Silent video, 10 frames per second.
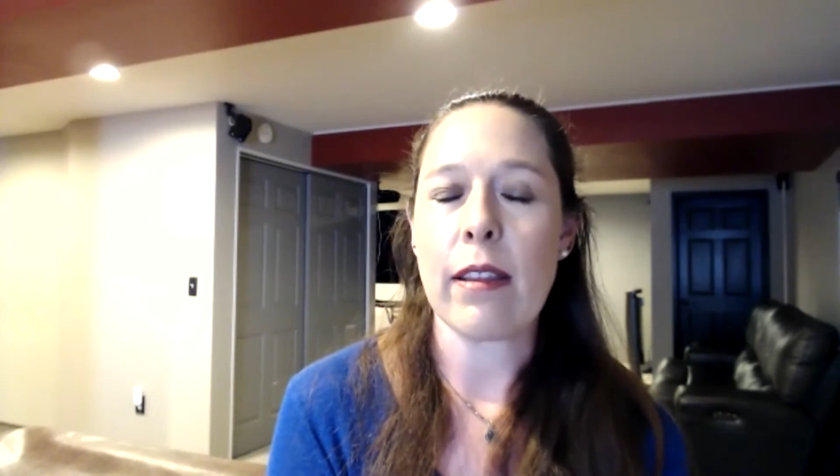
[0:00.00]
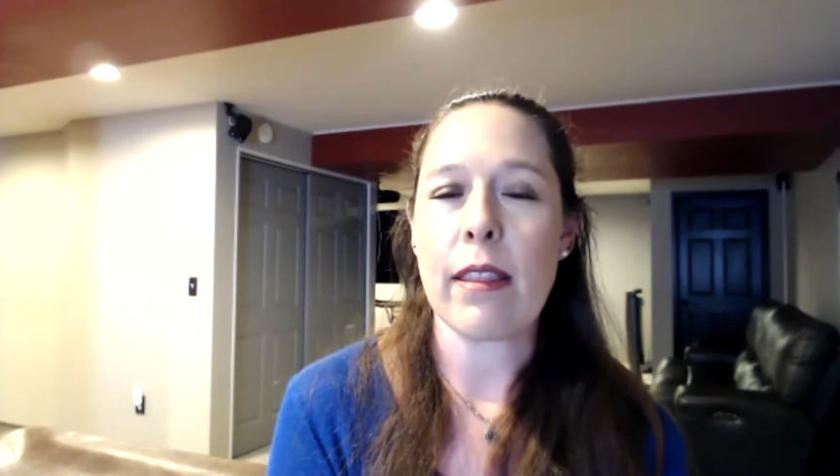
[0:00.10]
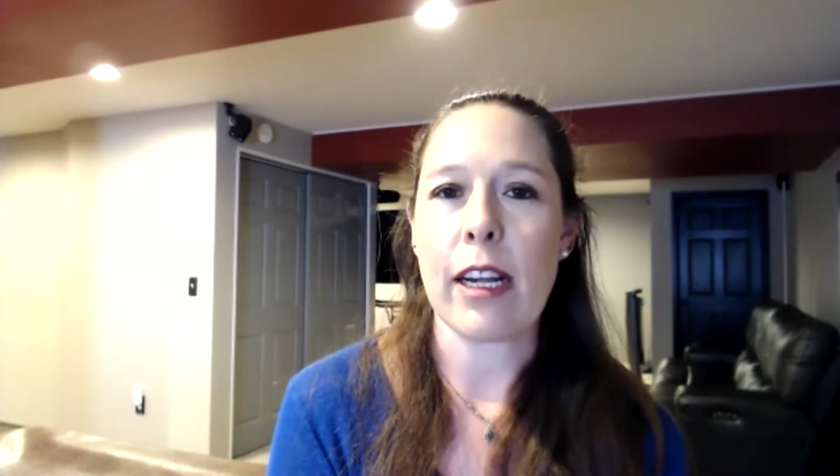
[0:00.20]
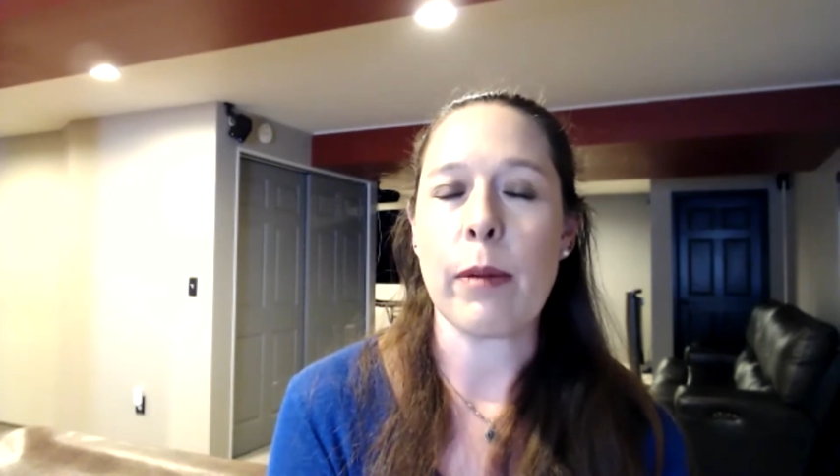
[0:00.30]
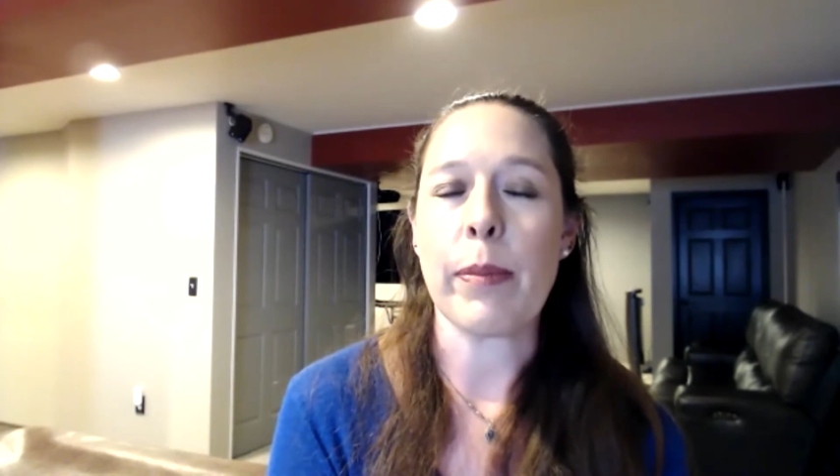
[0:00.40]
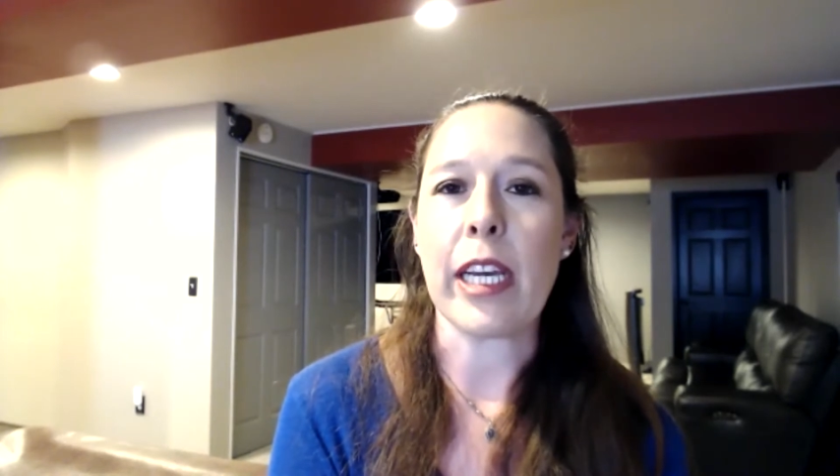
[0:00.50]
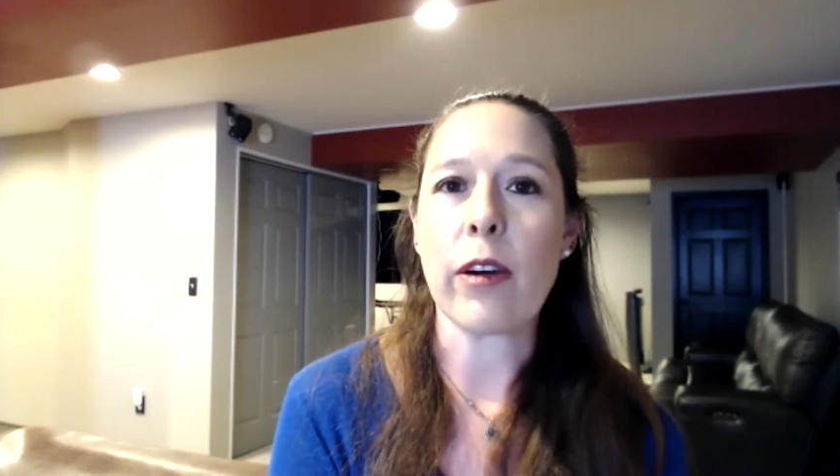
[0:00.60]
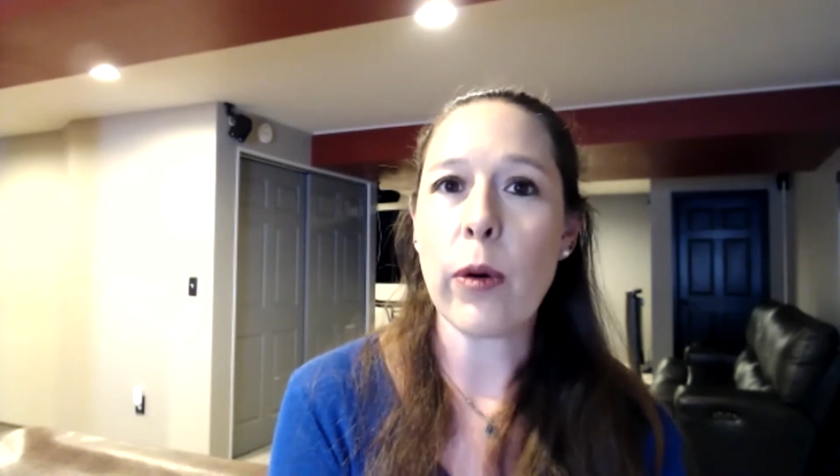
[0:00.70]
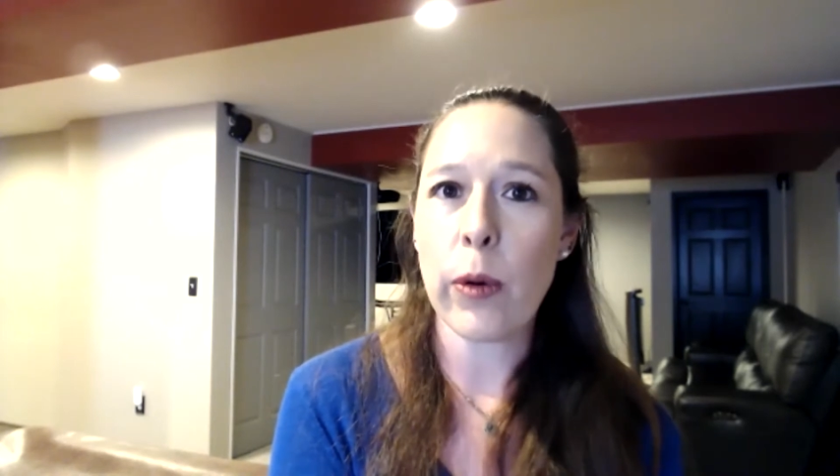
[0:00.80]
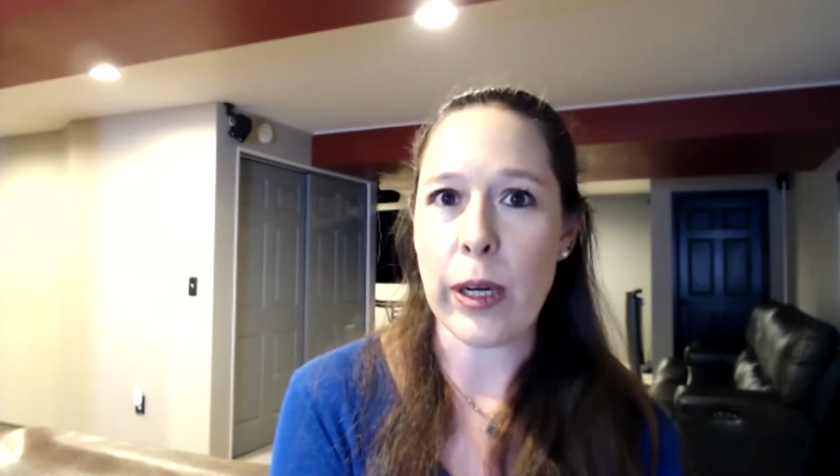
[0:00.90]
therapy
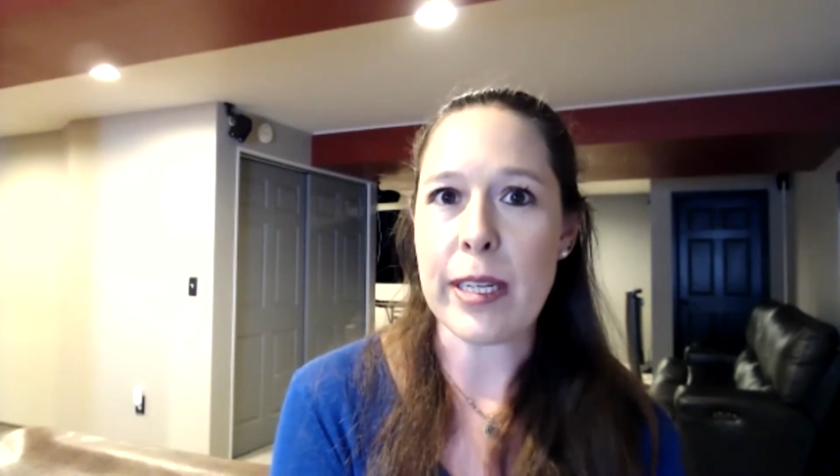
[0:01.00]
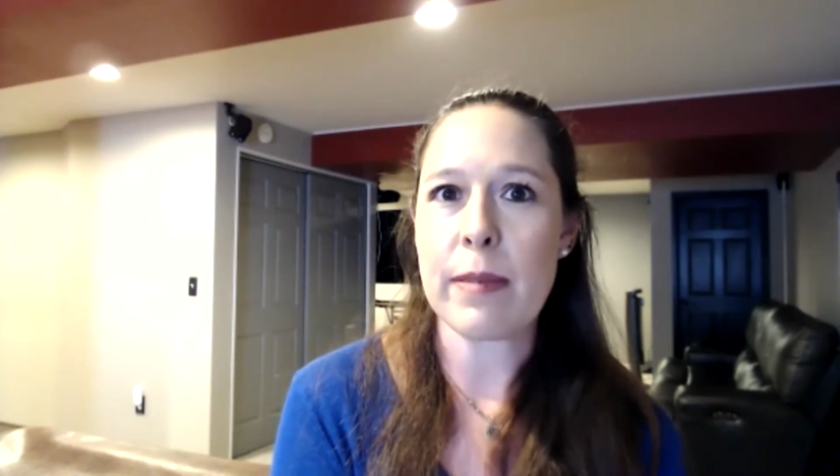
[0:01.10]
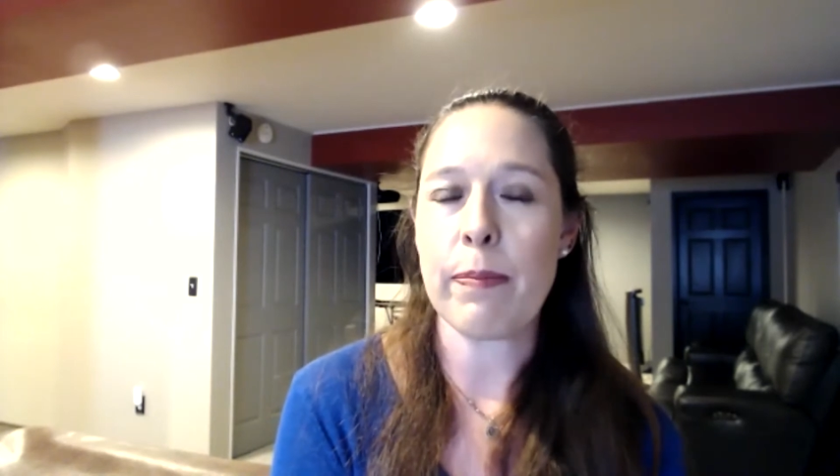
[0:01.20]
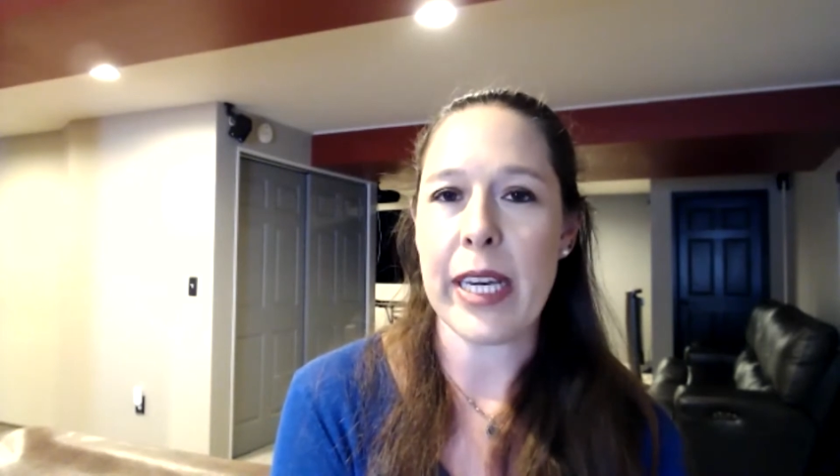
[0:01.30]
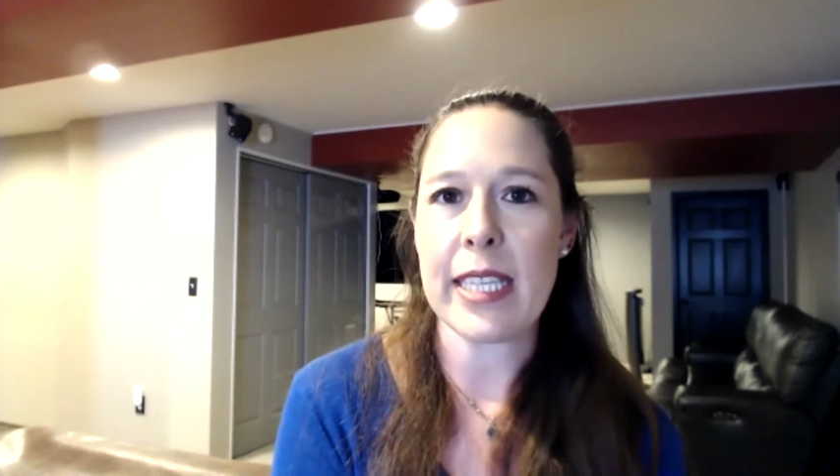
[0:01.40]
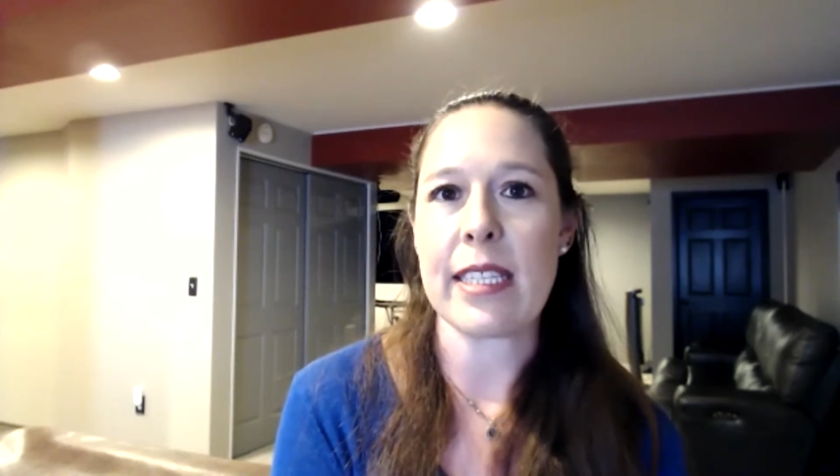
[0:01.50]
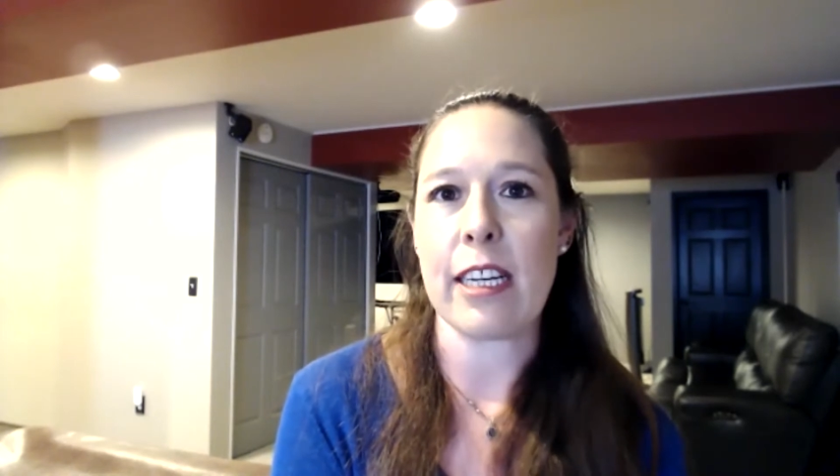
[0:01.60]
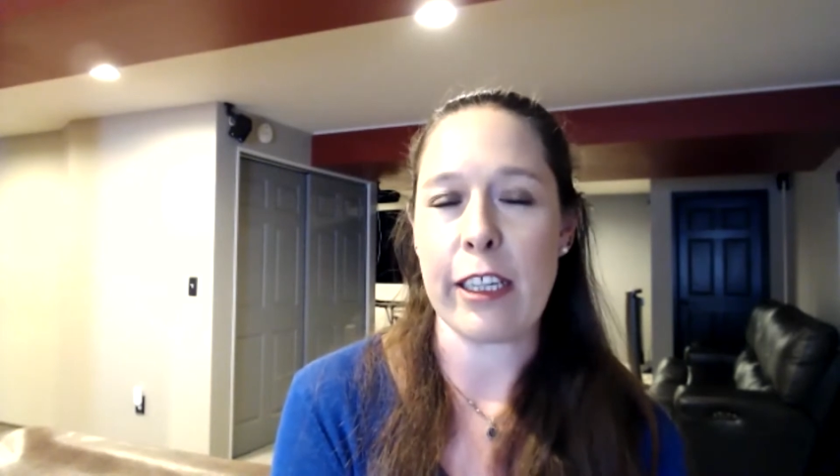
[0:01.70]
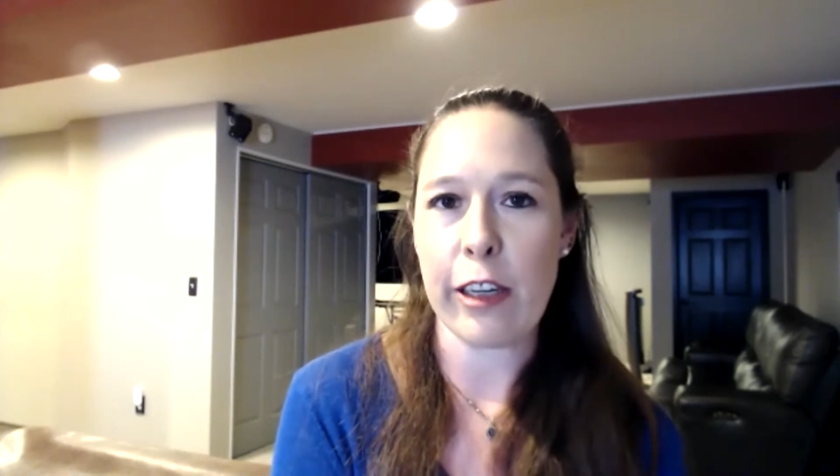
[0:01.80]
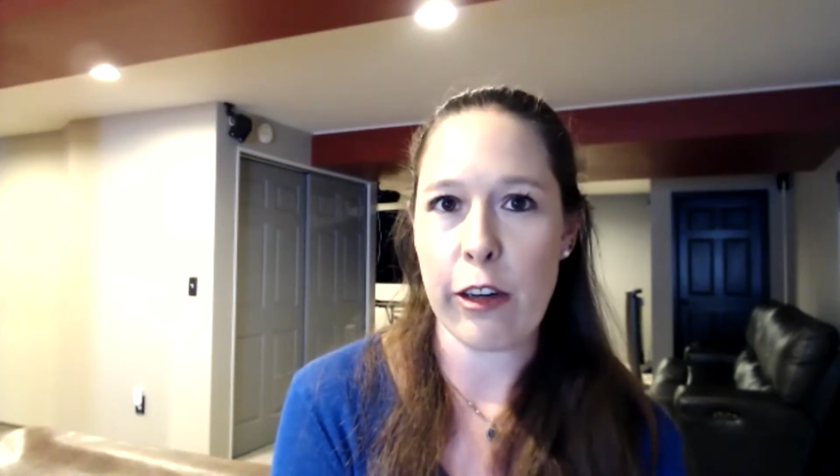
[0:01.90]
course based
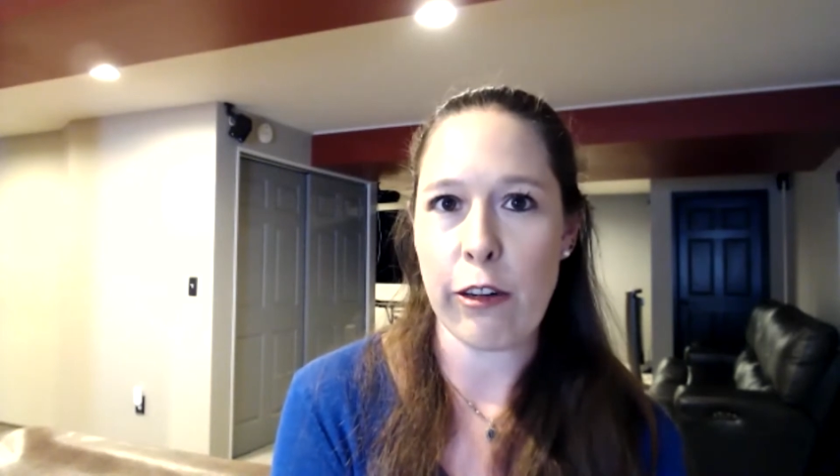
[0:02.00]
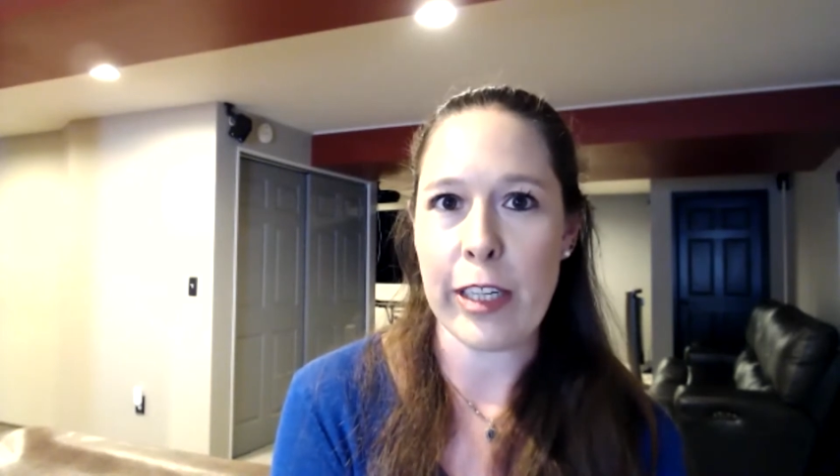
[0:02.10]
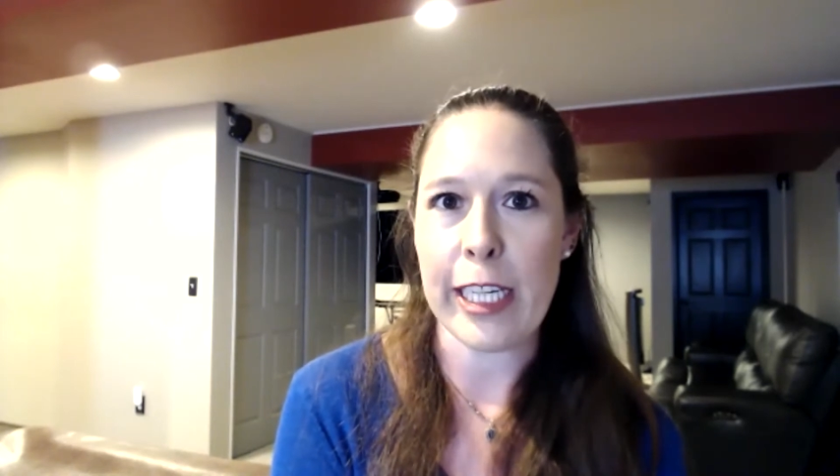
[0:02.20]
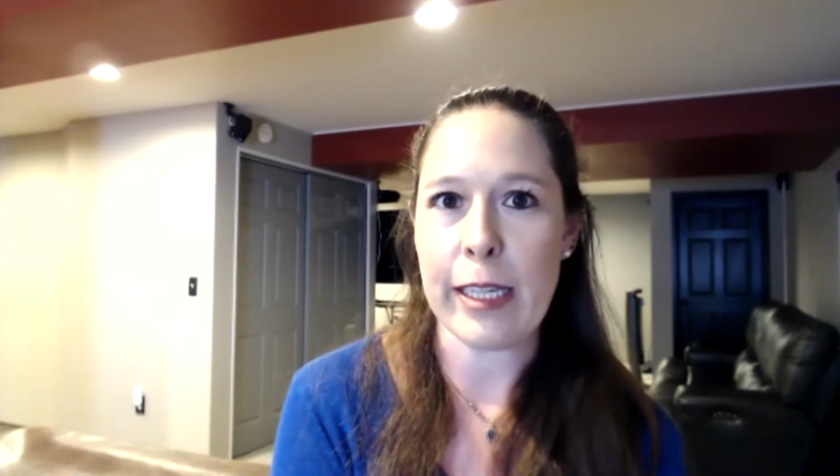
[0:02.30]
on COVID,